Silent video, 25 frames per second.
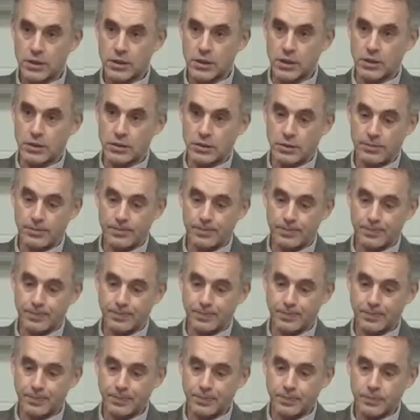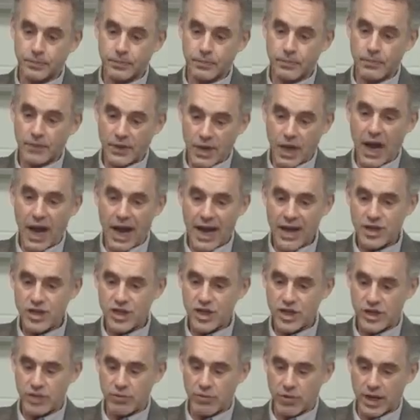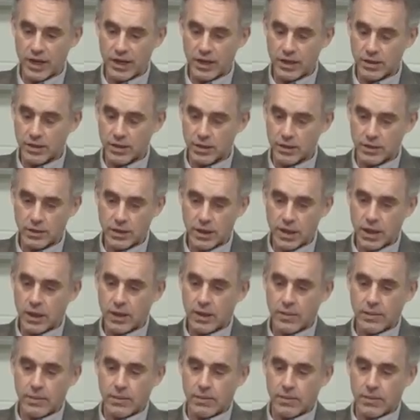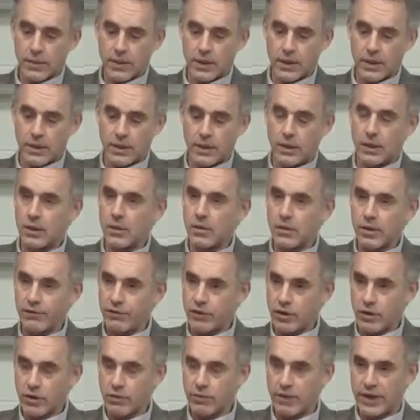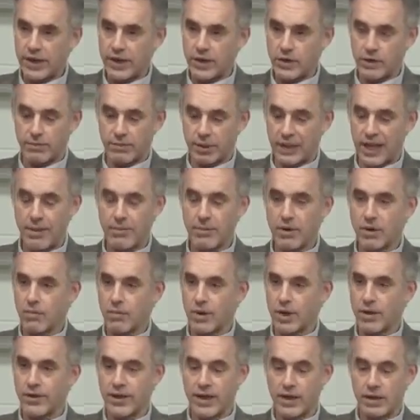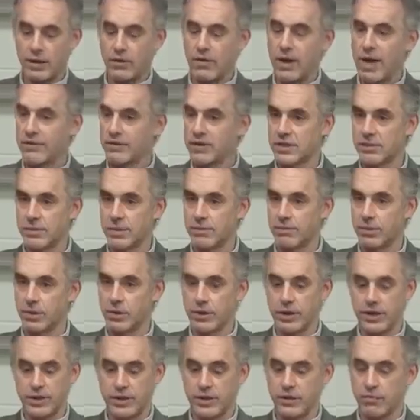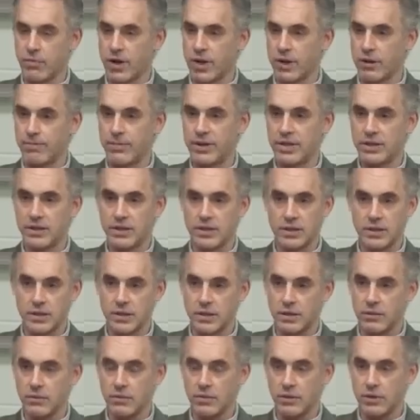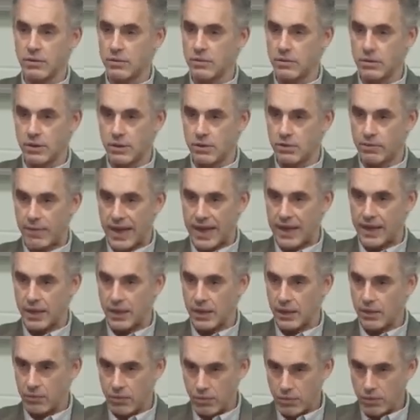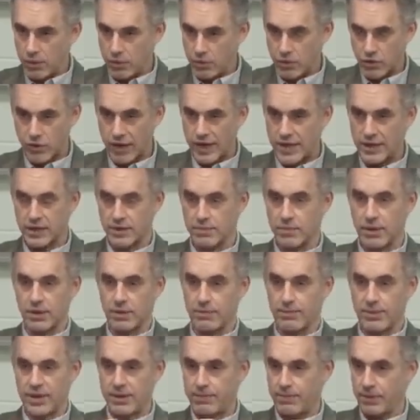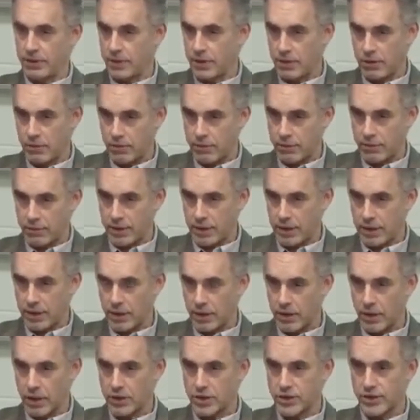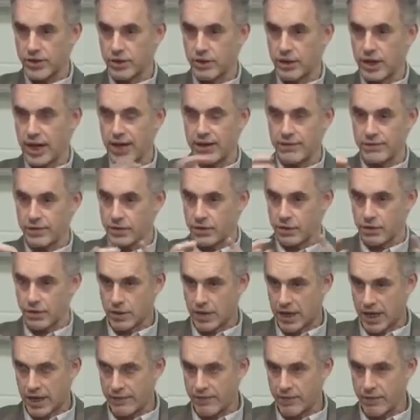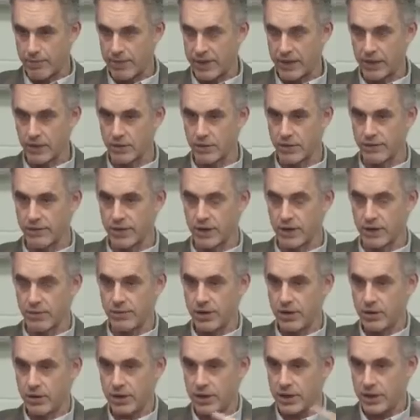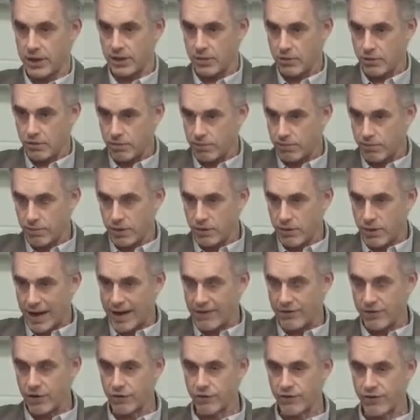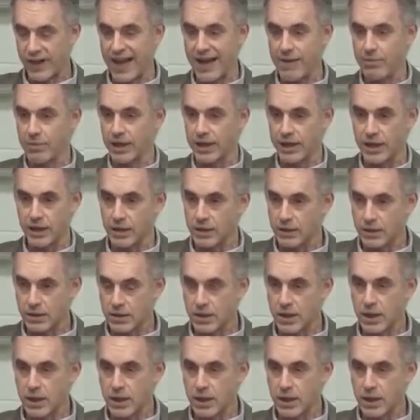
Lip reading: So, hygiene, right? So, if you're a really good plumber, well, then you have some employees, you run a business, you train some other people, you enlarge their lives, you're kind of a pillar of the community, you have your family.